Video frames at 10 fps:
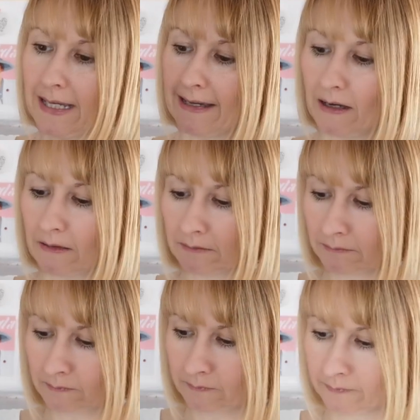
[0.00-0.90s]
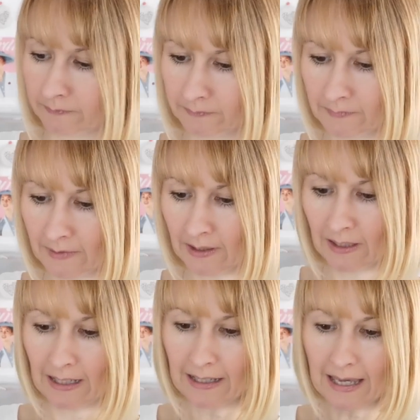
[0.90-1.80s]
here,
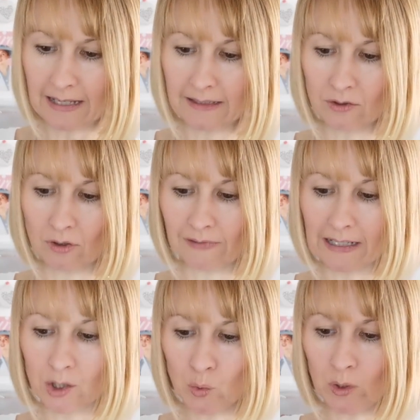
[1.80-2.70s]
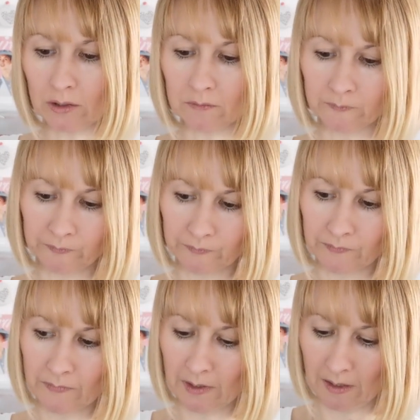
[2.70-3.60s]
again, it's sort of like a twill.
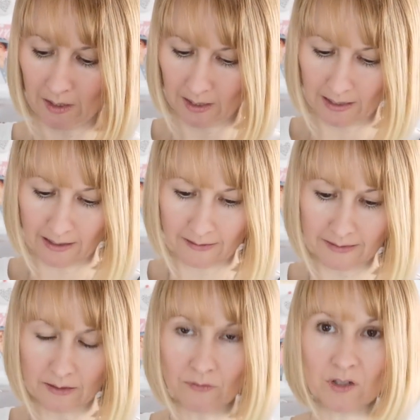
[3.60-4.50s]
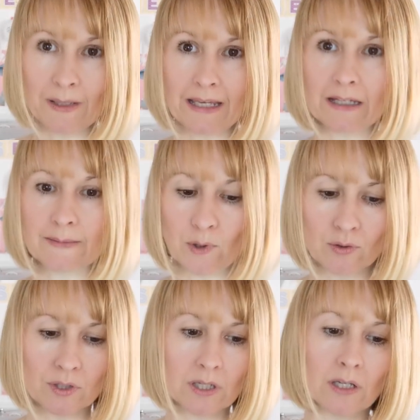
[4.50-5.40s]
It's enough to make a
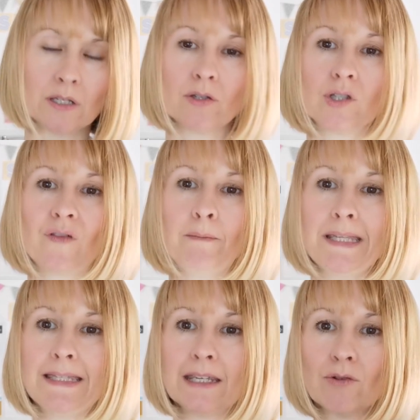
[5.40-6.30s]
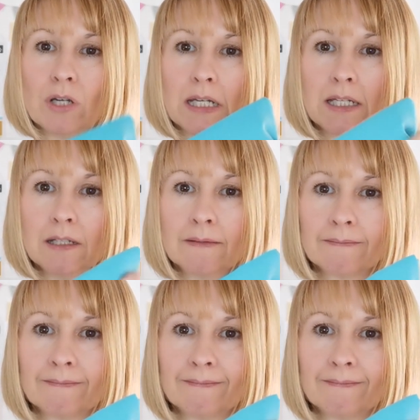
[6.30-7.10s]
small skirt, sort of a minty green.